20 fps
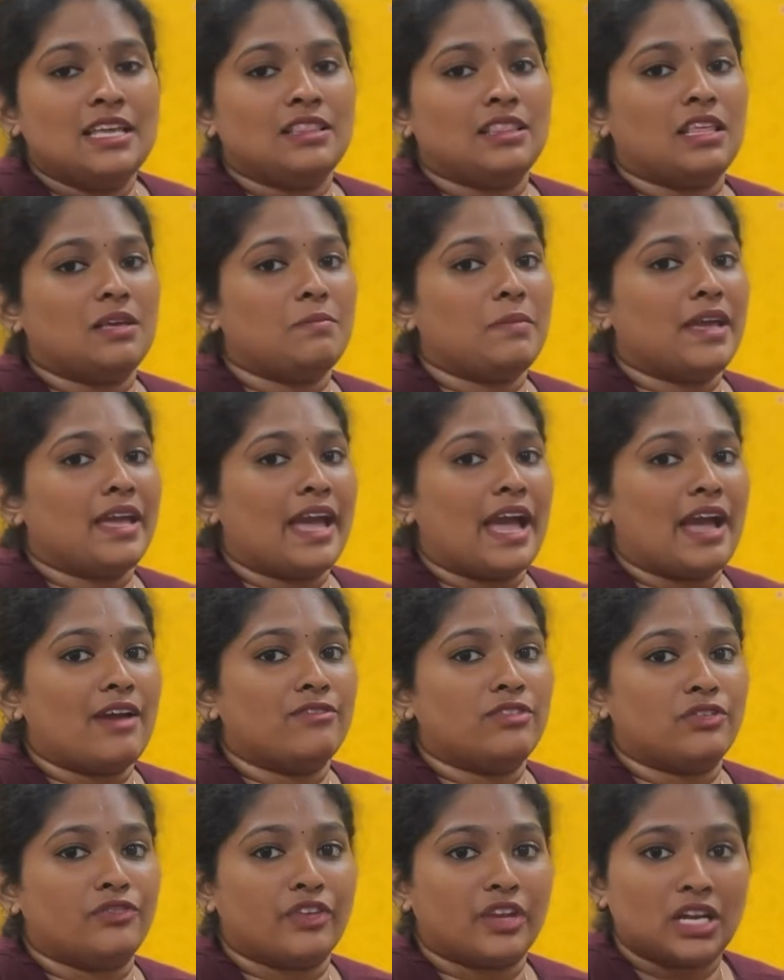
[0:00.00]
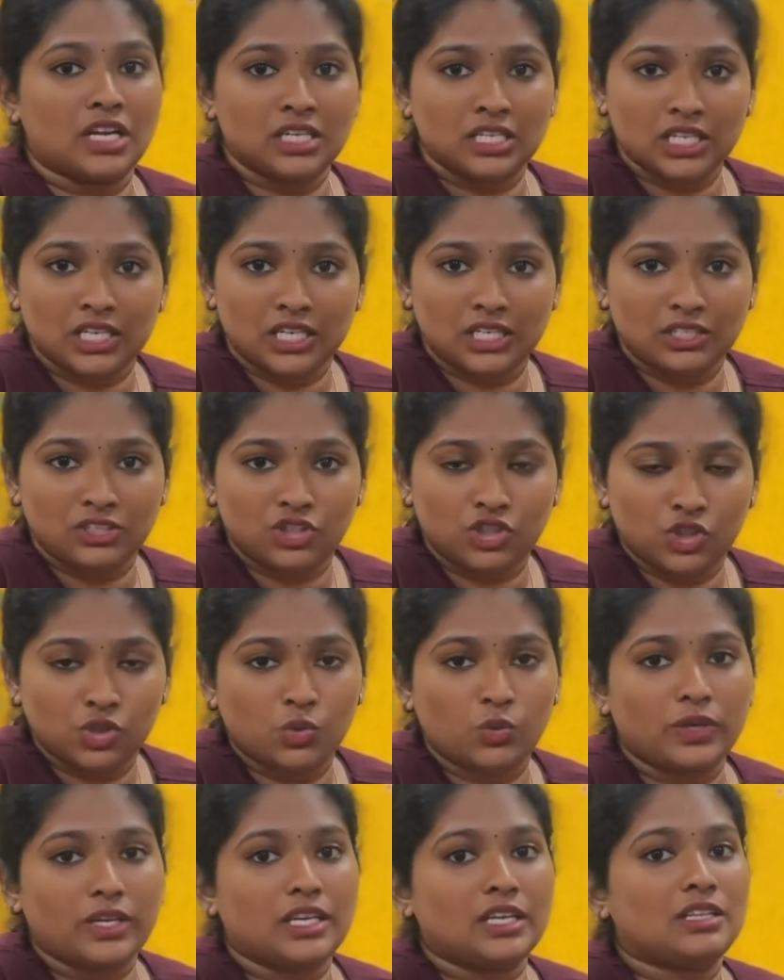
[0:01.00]
they may have difficulty in
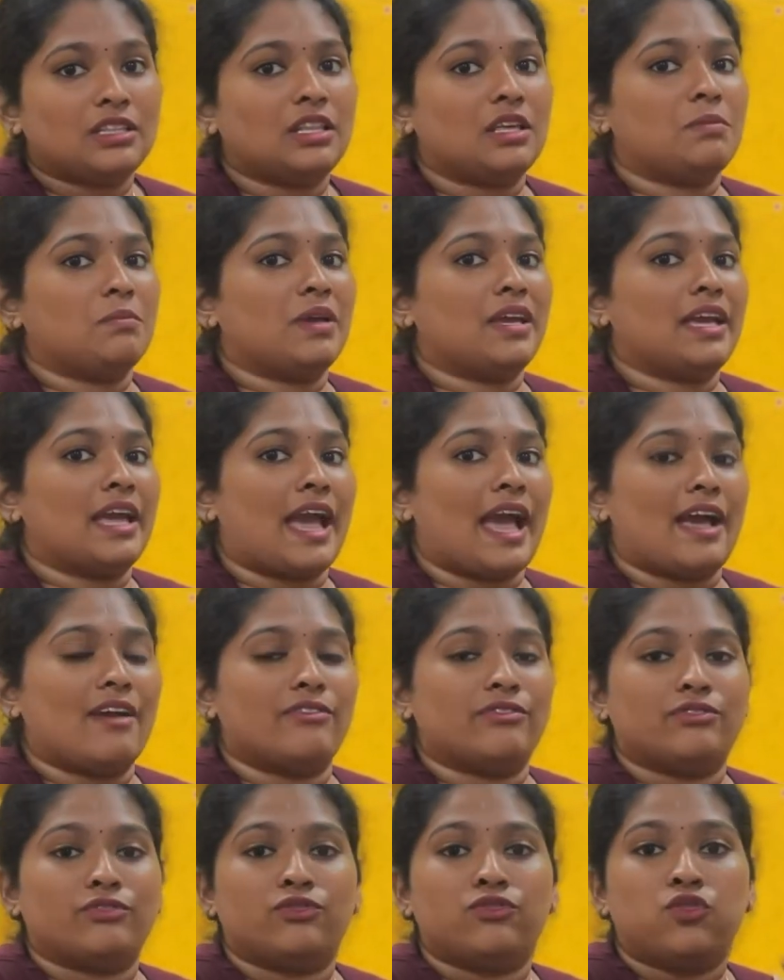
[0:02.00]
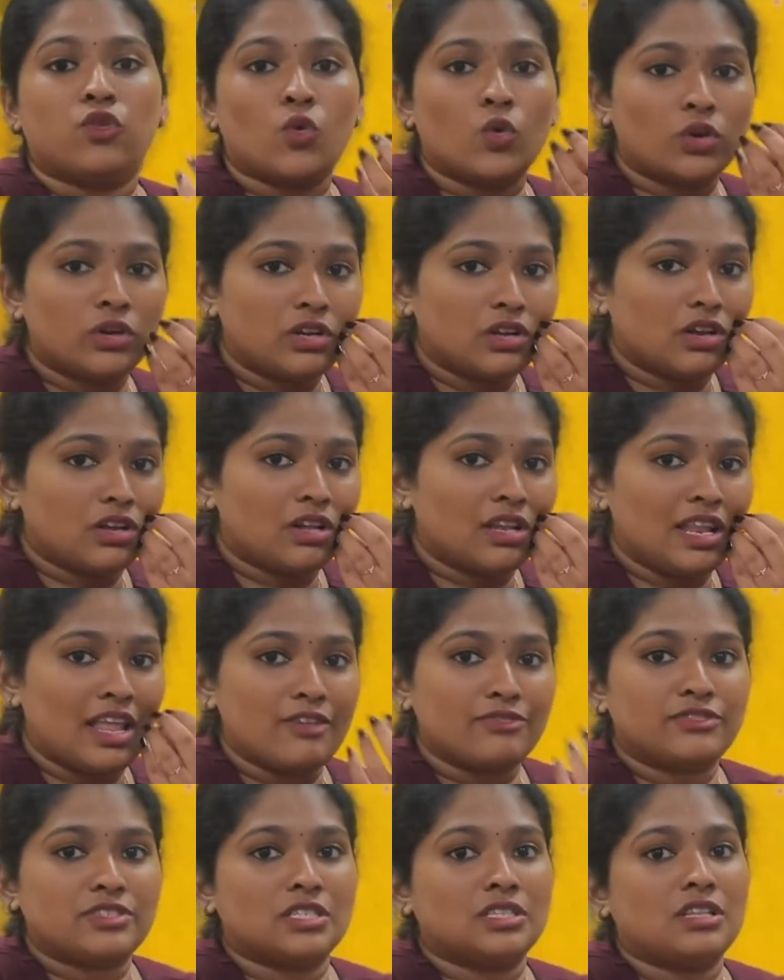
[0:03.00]
chewing, they may have food
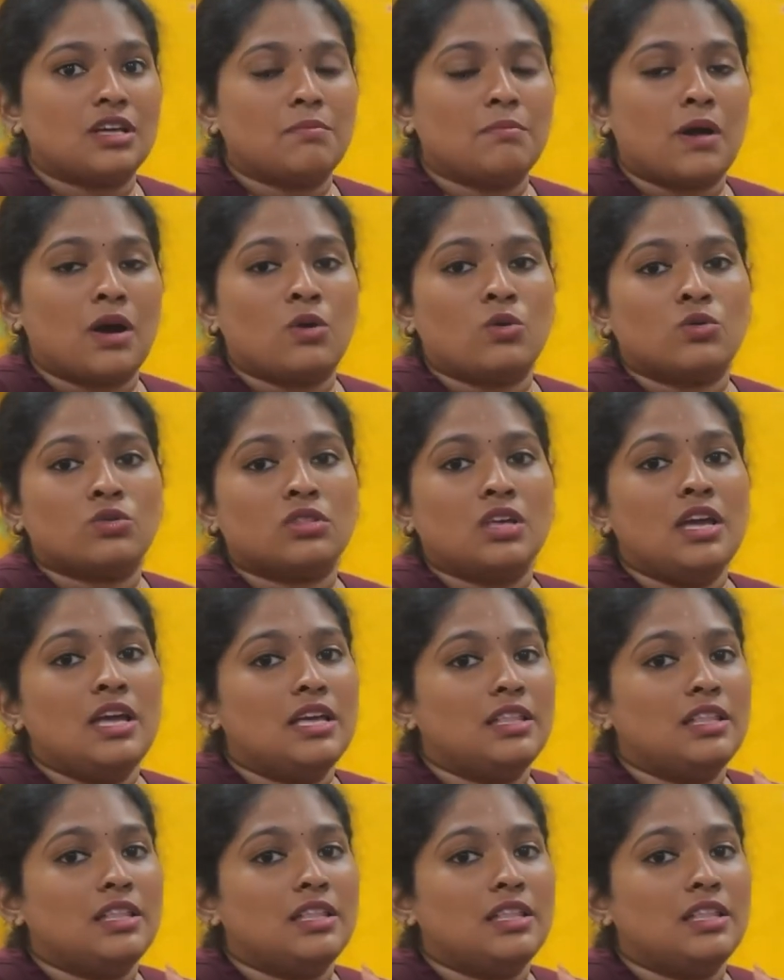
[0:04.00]
left in the mouth,